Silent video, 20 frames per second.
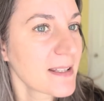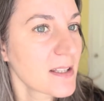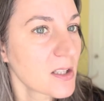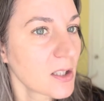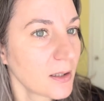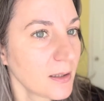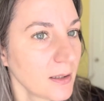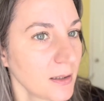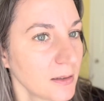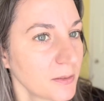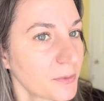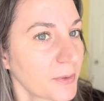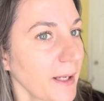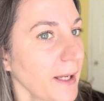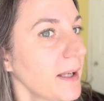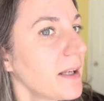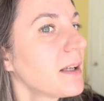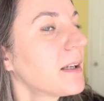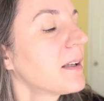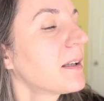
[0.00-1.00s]
still
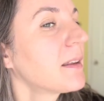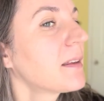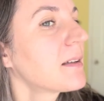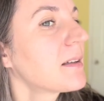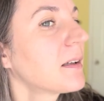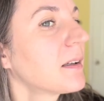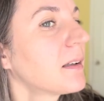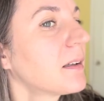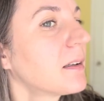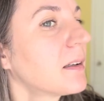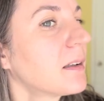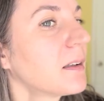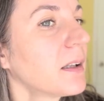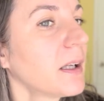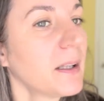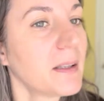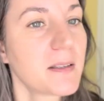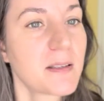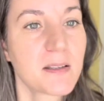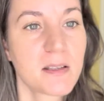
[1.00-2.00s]
radiant.
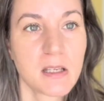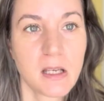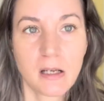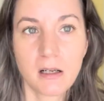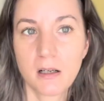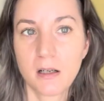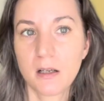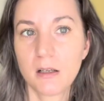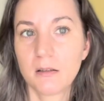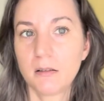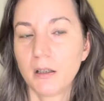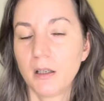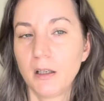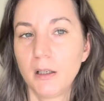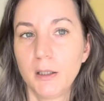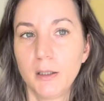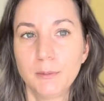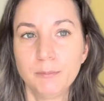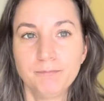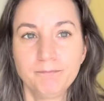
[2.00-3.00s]
It's
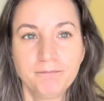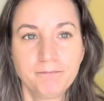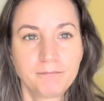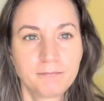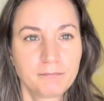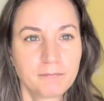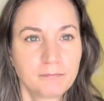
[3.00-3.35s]
still,